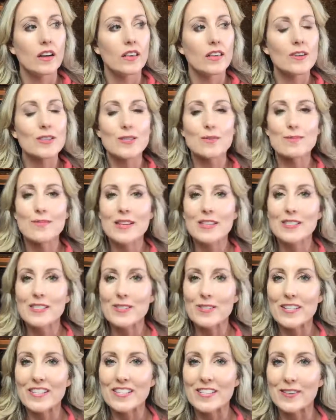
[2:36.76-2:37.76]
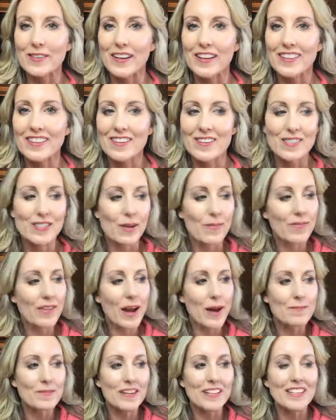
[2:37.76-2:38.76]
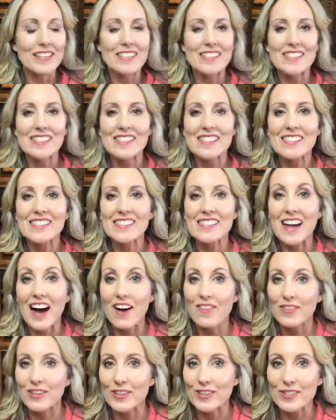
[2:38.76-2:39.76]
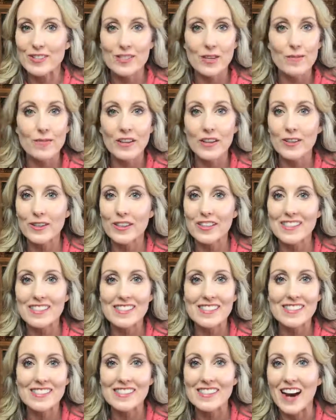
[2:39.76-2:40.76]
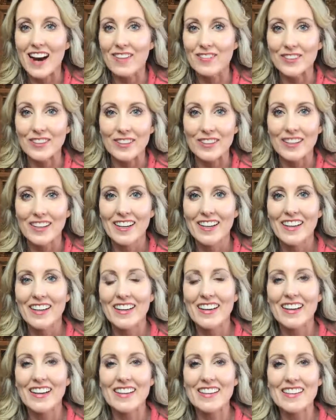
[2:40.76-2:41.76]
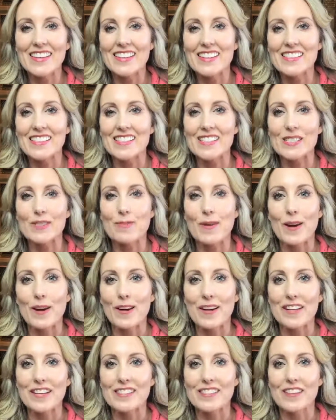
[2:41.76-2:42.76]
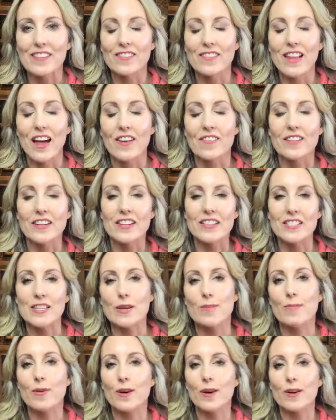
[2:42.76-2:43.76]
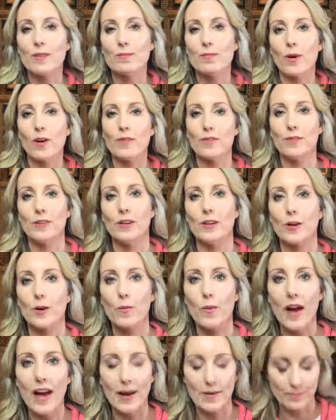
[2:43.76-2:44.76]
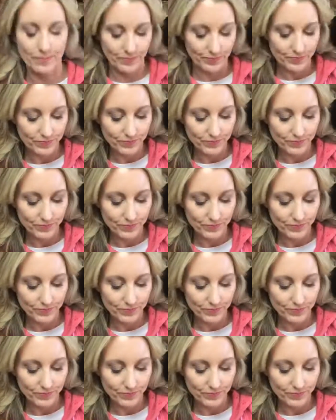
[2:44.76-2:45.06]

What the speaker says: there's a mystery to it. There's something I'm going to discover. There's something you're going to discover in this experience of love in a deeper and more fuller way.